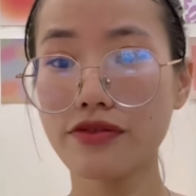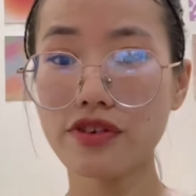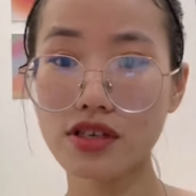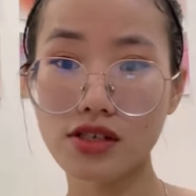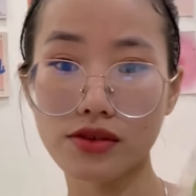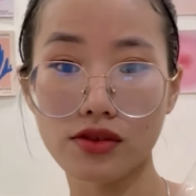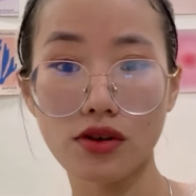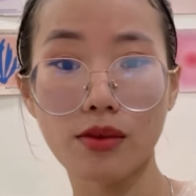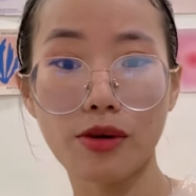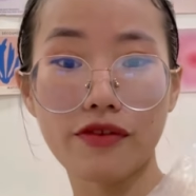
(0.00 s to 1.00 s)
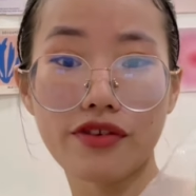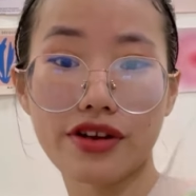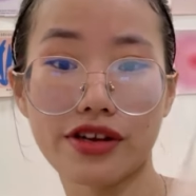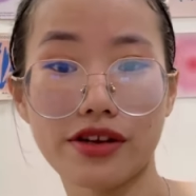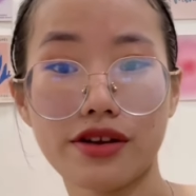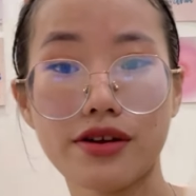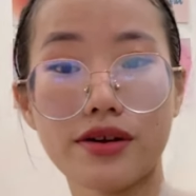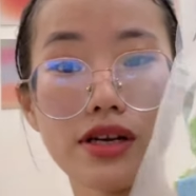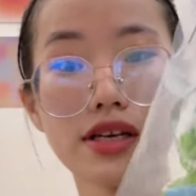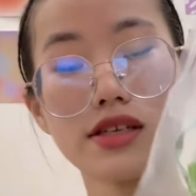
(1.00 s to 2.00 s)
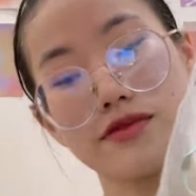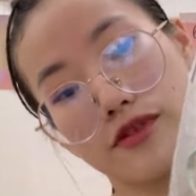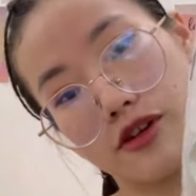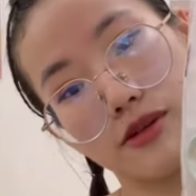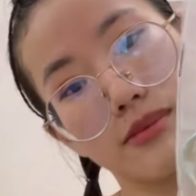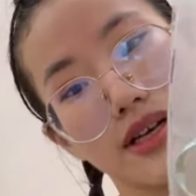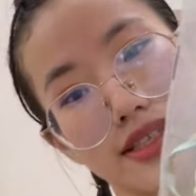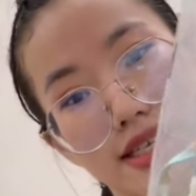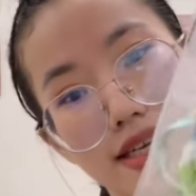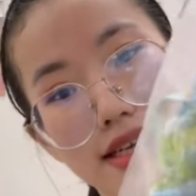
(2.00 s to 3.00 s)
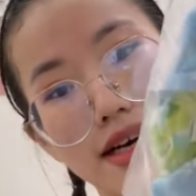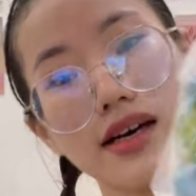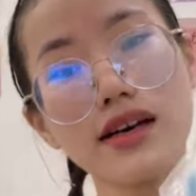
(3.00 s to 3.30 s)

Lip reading: First top over here is from Athena